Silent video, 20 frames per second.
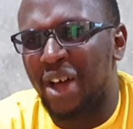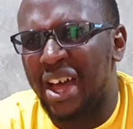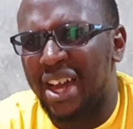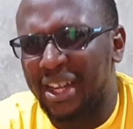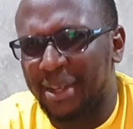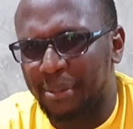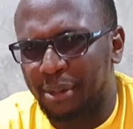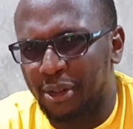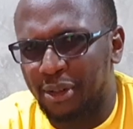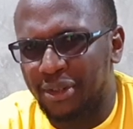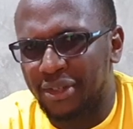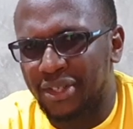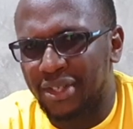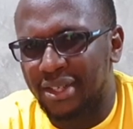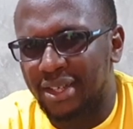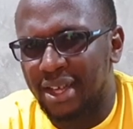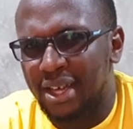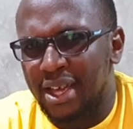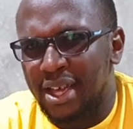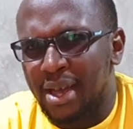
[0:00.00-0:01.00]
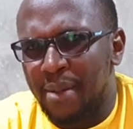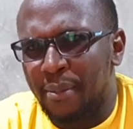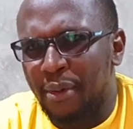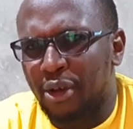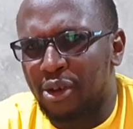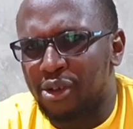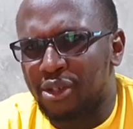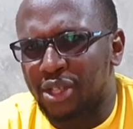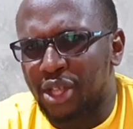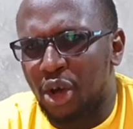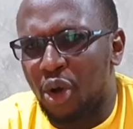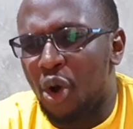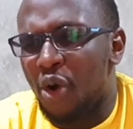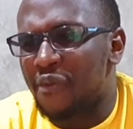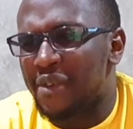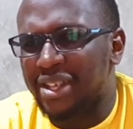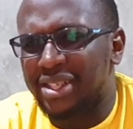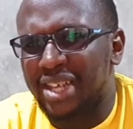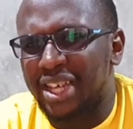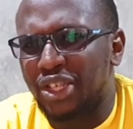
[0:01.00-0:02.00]
animals, because the
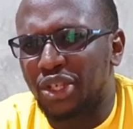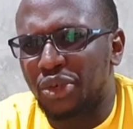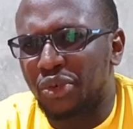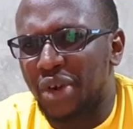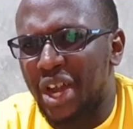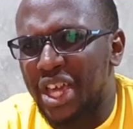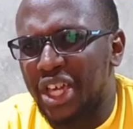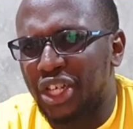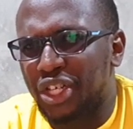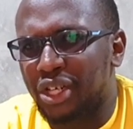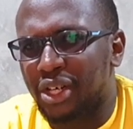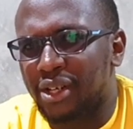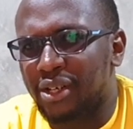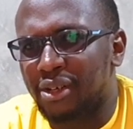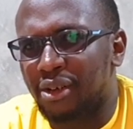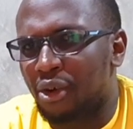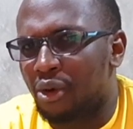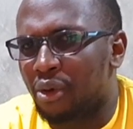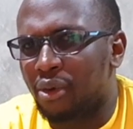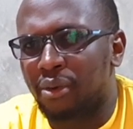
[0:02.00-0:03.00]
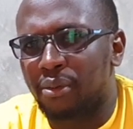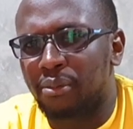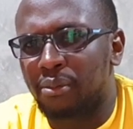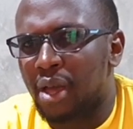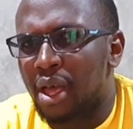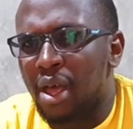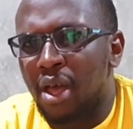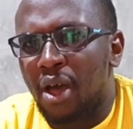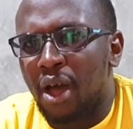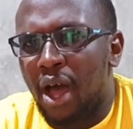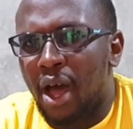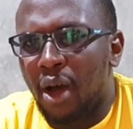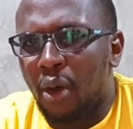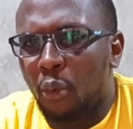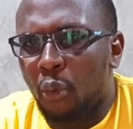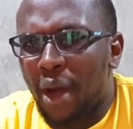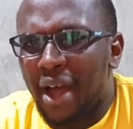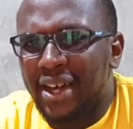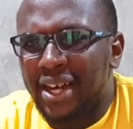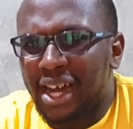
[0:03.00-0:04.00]
oversaturation on
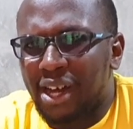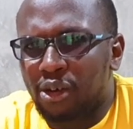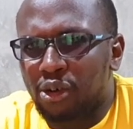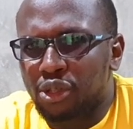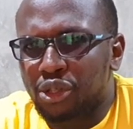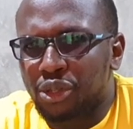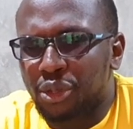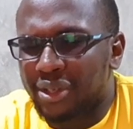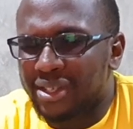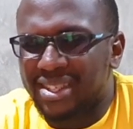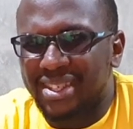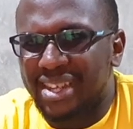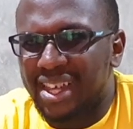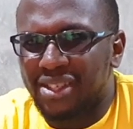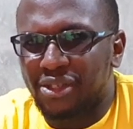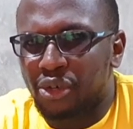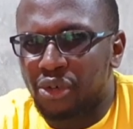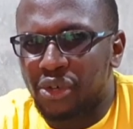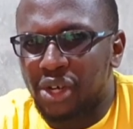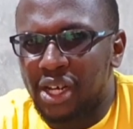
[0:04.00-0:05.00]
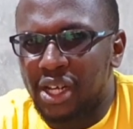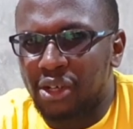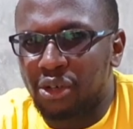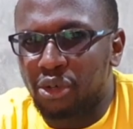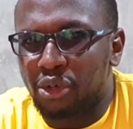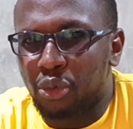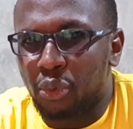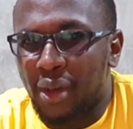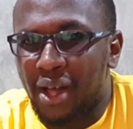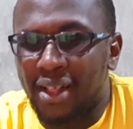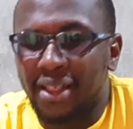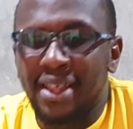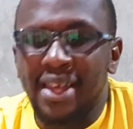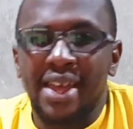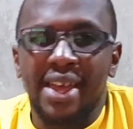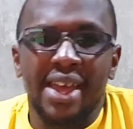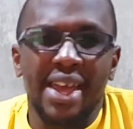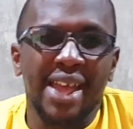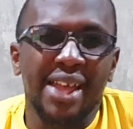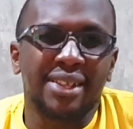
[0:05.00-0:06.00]
wide angle shots does not really good well.
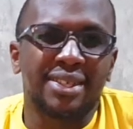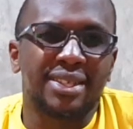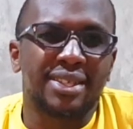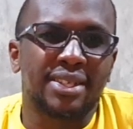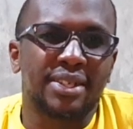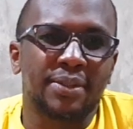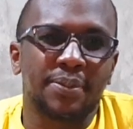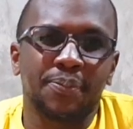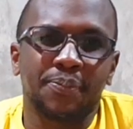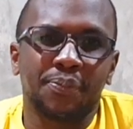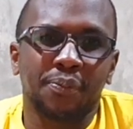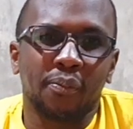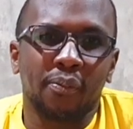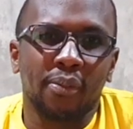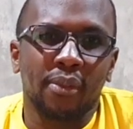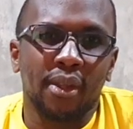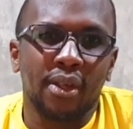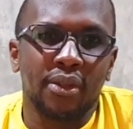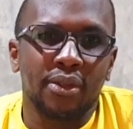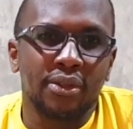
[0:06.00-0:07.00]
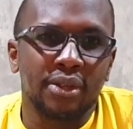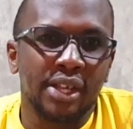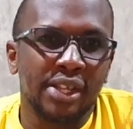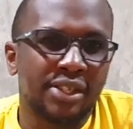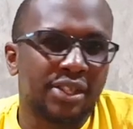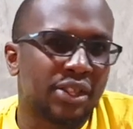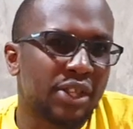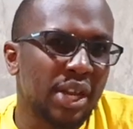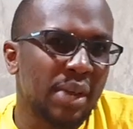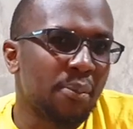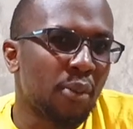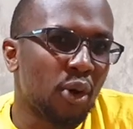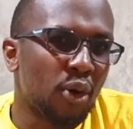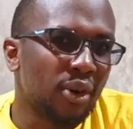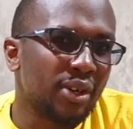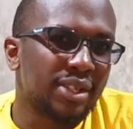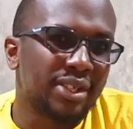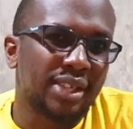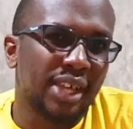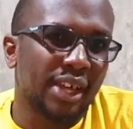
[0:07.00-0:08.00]
It's three
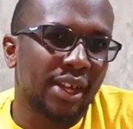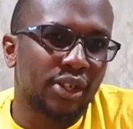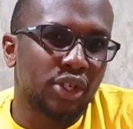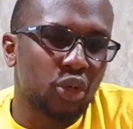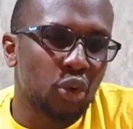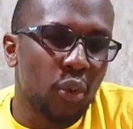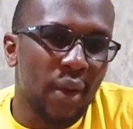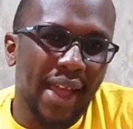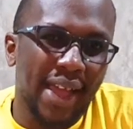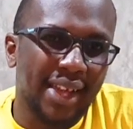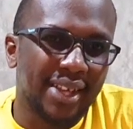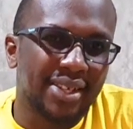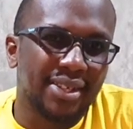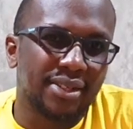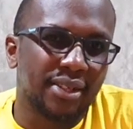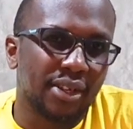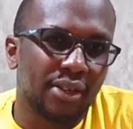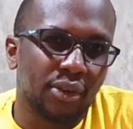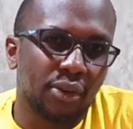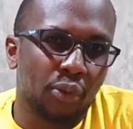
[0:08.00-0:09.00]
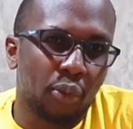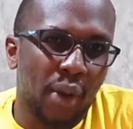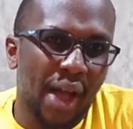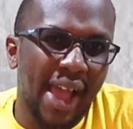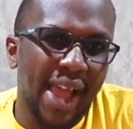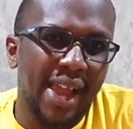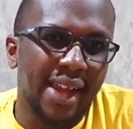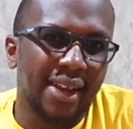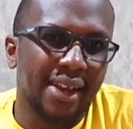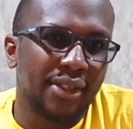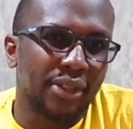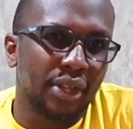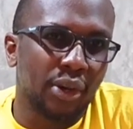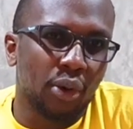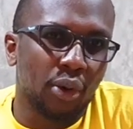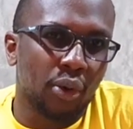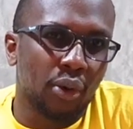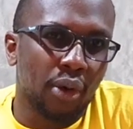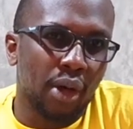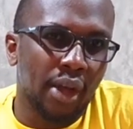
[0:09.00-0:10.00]
modes, the 2X, the wide, and
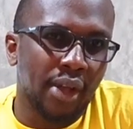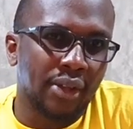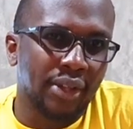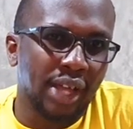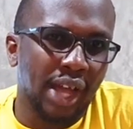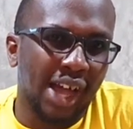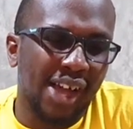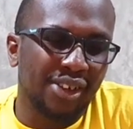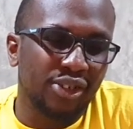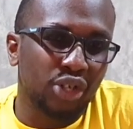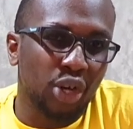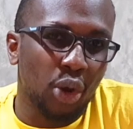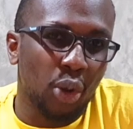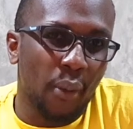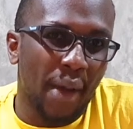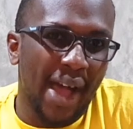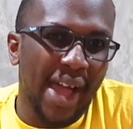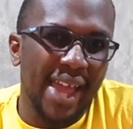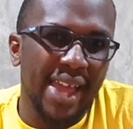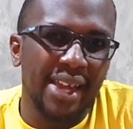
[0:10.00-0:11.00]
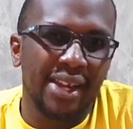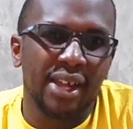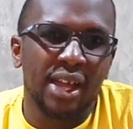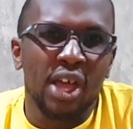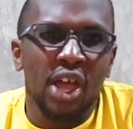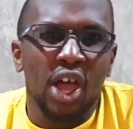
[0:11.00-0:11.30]
the ultra wide.